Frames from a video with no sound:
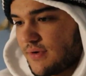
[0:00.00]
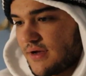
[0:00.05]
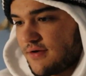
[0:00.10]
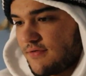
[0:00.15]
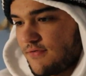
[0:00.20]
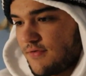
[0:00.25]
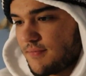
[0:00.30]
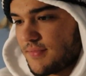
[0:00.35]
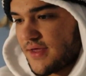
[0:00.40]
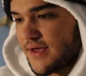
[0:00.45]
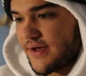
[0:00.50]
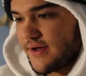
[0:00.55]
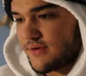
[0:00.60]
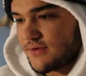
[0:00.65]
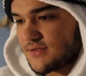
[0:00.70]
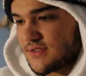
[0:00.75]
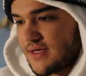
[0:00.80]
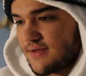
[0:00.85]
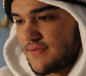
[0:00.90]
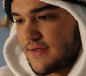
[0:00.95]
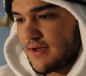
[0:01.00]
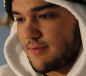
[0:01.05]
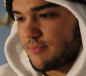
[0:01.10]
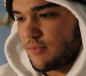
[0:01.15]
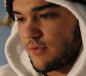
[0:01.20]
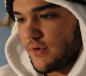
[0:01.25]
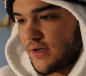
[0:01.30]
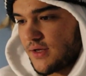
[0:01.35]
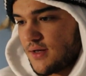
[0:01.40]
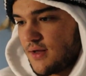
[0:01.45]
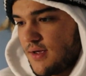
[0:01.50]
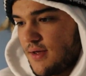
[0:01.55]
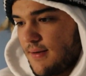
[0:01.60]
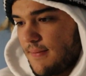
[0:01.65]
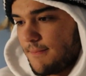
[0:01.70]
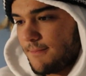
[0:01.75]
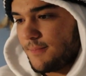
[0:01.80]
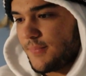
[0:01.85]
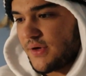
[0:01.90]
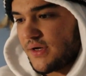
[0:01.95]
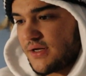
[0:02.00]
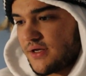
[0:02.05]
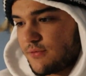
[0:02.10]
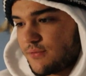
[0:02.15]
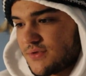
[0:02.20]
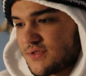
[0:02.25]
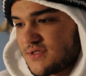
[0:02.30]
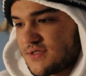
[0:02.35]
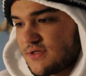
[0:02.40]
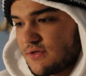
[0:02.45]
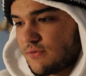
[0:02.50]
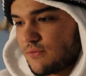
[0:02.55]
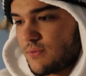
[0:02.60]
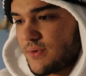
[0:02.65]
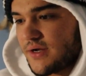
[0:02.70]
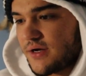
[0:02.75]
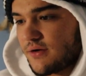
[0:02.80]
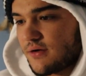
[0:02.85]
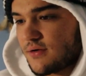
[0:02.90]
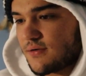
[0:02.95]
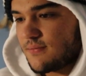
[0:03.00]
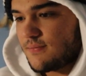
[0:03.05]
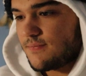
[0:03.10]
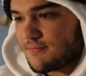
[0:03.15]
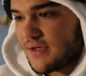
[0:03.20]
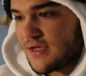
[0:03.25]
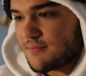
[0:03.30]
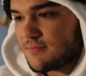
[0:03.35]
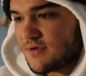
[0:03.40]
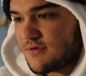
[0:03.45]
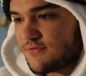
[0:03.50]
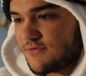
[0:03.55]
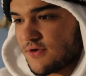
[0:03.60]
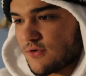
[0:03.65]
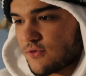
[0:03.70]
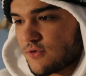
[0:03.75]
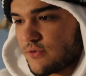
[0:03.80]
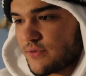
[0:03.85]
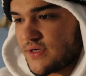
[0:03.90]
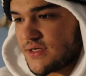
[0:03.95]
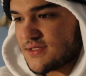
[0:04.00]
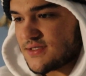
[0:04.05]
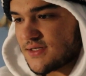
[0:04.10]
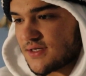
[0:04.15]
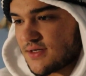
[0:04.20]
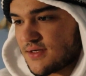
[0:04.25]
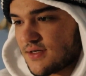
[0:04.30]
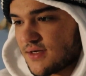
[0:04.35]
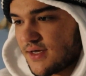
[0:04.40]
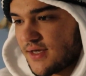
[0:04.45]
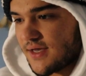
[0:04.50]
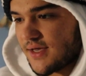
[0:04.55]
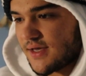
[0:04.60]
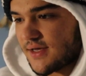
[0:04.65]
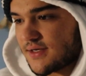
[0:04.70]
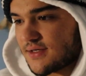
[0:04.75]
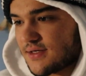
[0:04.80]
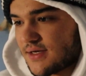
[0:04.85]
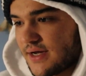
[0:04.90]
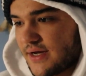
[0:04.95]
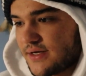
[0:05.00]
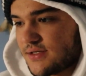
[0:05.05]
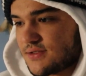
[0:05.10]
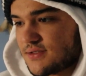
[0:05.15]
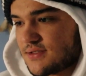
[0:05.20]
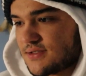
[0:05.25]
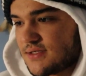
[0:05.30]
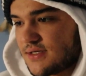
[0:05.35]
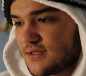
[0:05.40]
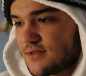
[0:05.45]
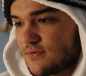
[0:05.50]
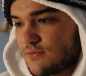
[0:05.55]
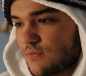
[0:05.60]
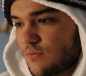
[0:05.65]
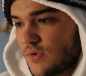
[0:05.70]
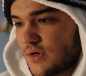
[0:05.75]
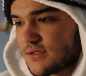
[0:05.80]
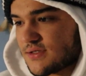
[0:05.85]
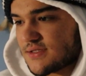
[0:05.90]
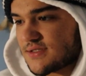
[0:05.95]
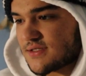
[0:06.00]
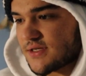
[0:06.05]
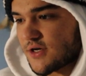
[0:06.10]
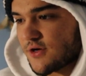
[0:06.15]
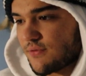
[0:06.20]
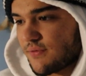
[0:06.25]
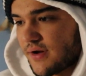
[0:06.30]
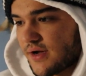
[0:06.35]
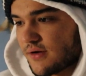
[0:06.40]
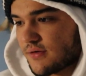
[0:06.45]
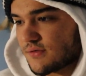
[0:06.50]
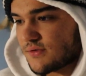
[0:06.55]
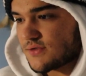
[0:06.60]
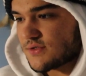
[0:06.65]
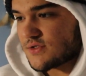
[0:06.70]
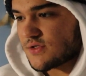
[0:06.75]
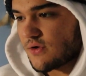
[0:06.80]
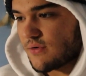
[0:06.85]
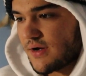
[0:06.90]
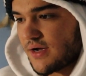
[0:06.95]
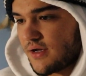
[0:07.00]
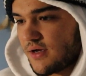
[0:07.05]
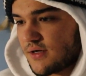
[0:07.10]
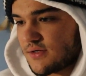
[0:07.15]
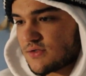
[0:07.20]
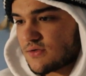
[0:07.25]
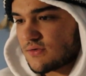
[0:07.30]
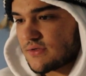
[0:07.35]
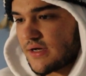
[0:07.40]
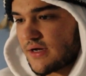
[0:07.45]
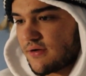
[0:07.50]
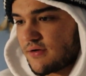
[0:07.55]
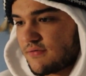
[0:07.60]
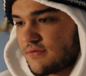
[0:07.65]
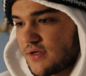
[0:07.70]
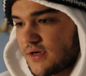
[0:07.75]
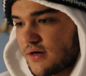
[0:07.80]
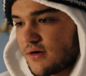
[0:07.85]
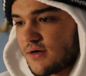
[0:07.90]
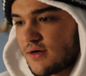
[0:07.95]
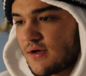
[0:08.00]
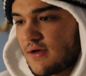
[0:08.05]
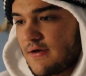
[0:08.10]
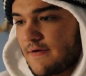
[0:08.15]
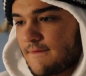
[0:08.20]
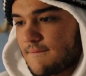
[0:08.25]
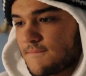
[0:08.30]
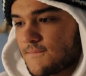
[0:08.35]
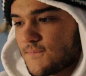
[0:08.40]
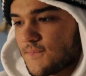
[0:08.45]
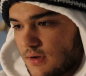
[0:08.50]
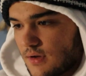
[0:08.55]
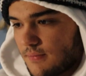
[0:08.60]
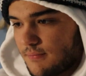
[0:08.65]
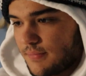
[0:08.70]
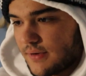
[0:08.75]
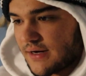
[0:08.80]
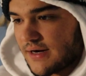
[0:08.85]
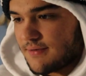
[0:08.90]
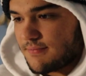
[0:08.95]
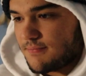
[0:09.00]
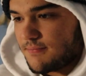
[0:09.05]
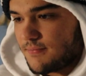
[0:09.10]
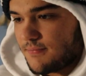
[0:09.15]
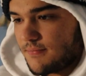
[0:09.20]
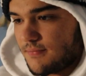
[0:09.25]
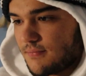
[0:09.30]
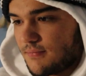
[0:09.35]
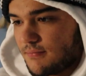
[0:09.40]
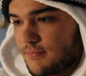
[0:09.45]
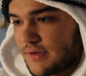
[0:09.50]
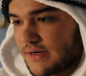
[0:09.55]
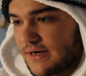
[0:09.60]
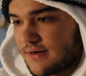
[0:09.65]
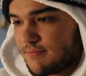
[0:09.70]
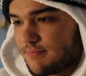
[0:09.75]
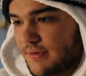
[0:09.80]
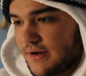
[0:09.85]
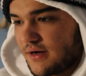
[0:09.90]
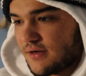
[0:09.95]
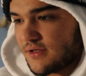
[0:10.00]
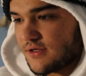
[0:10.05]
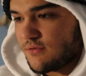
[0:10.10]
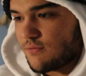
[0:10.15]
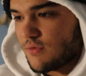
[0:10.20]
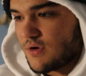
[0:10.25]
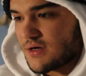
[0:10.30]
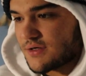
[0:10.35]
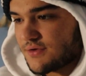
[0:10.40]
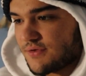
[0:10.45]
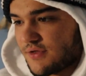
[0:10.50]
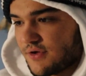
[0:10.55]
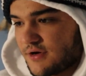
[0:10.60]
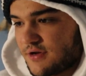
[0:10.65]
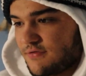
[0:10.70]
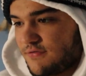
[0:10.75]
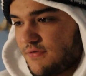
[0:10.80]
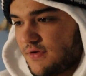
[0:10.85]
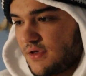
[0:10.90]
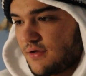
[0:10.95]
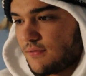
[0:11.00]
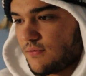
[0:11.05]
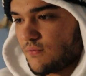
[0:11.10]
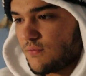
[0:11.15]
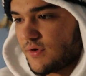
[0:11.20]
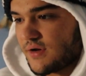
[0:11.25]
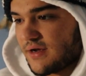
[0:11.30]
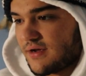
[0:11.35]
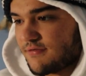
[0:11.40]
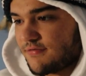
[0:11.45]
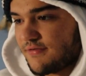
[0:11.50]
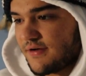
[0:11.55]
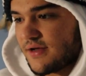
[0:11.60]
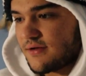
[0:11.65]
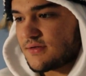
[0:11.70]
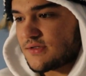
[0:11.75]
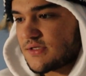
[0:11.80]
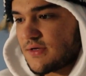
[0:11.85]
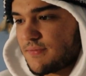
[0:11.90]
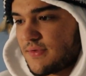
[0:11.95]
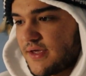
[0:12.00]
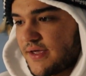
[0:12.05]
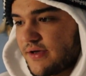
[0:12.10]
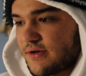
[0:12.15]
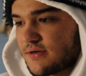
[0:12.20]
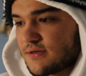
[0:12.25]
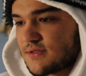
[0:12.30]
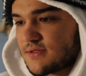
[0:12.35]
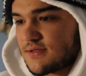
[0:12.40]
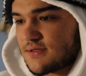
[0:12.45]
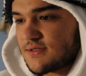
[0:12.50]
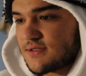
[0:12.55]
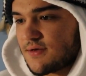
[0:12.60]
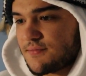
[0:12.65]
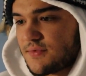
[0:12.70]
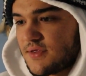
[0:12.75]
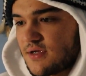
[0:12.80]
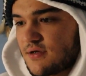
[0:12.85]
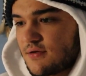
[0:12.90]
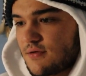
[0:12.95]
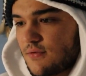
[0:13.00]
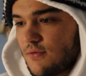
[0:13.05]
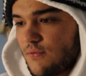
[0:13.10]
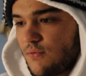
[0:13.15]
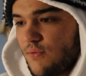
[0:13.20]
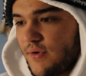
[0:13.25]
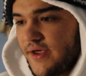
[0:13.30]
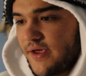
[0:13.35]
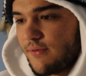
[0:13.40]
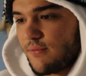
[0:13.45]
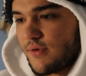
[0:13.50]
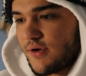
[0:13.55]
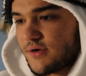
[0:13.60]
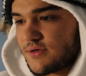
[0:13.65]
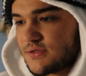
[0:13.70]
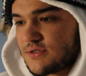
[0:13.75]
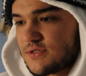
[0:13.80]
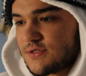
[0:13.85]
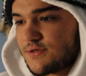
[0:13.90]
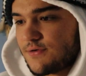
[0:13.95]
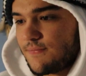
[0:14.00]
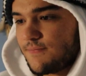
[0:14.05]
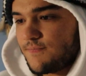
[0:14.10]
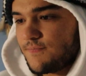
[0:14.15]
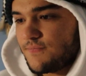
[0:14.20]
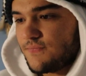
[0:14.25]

away from the house at that point, but it was still weird. It made me feel queasy, and I didn't want to stick around, so I hustled out of there. But I barely walked 30 feet when I found something else, something way worse.